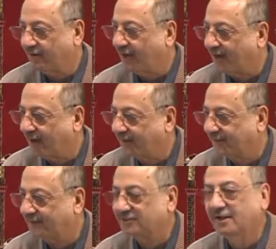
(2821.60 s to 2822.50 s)

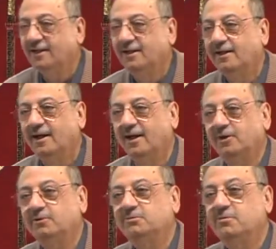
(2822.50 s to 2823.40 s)
highlighters. Are
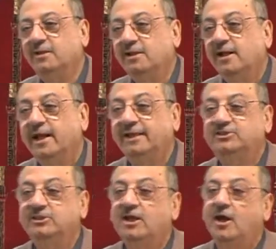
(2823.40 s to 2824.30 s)
you with me, brother? And
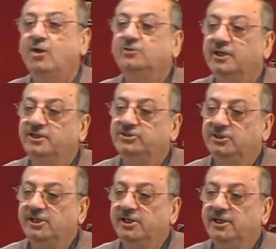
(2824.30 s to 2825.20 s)
see how
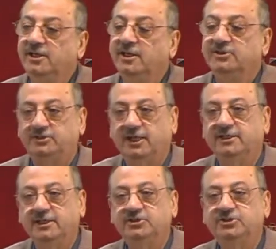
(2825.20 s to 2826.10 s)
yaji,
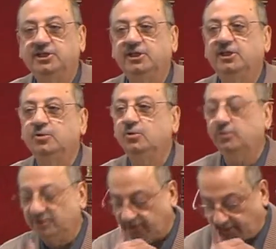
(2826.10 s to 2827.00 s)
sayaji'u
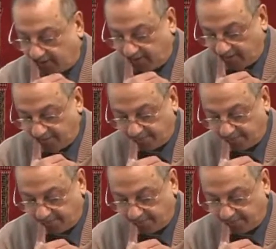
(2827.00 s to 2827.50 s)
is written.